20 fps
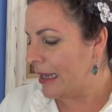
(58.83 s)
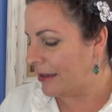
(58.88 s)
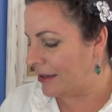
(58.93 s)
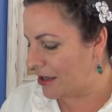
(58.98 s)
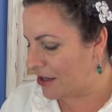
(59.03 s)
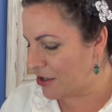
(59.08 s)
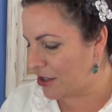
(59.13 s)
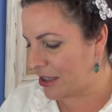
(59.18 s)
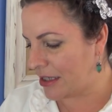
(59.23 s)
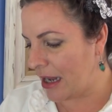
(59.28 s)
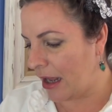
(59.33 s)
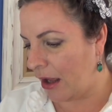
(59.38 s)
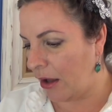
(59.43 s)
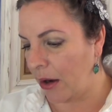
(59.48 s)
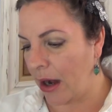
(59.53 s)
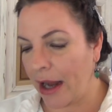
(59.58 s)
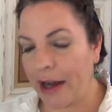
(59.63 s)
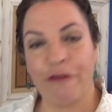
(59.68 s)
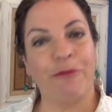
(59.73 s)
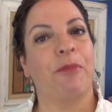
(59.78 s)
there's a
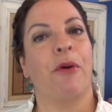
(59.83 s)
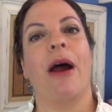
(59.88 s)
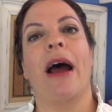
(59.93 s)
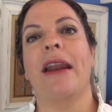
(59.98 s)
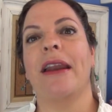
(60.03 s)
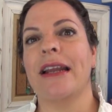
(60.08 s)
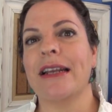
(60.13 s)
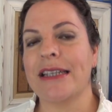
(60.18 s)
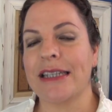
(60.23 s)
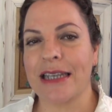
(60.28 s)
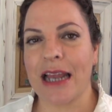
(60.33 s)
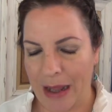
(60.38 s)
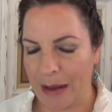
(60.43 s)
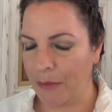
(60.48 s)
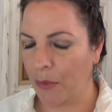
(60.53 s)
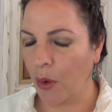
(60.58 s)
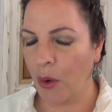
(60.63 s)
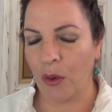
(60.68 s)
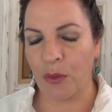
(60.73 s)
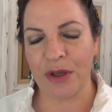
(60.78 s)
lot of products.
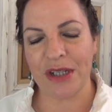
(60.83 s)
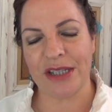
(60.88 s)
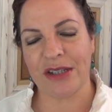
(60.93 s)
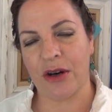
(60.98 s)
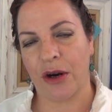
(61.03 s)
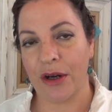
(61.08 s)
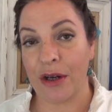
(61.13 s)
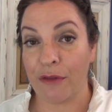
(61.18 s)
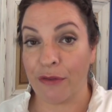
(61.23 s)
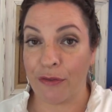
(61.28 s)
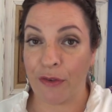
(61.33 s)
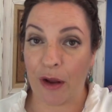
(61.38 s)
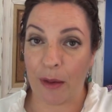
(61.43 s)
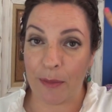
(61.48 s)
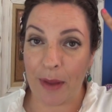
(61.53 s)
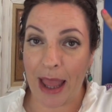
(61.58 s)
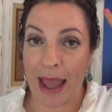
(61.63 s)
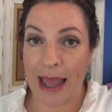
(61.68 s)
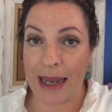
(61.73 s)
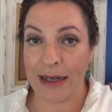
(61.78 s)
I'm always starting
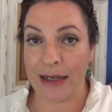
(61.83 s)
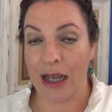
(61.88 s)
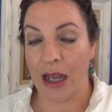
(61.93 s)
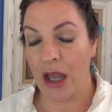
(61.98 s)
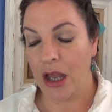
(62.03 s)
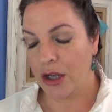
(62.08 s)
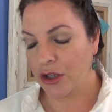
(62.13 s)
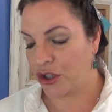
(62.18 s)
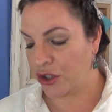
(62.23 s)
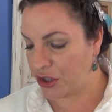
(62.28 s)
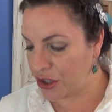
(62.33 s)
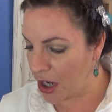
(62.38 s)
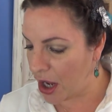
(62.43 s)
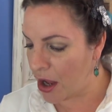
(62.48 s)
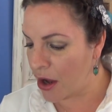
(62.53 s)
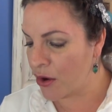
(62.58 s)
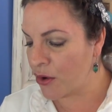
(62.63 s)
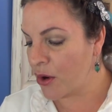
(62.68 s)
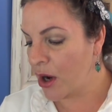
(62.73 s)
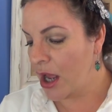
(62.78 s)
from head to
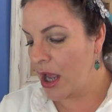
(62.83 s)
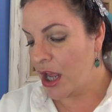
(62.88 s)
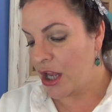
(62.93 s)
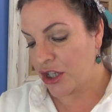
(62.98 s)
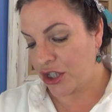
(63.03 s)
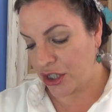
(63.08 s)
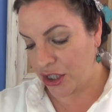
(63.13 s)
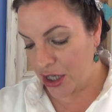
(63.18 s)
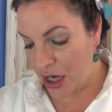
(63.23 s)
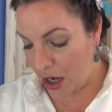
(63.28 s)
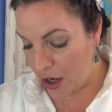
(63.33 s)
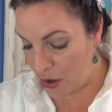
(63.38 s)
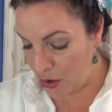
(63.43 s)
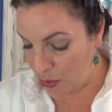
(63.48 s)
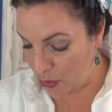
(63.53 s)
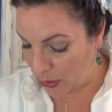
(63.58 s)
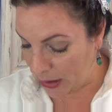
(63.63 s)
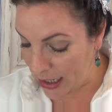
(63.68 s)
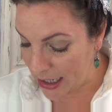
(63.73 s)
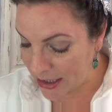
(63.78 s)
toe.
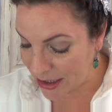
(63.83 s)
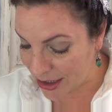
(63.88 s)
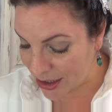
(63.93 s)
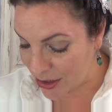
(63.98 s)
So let's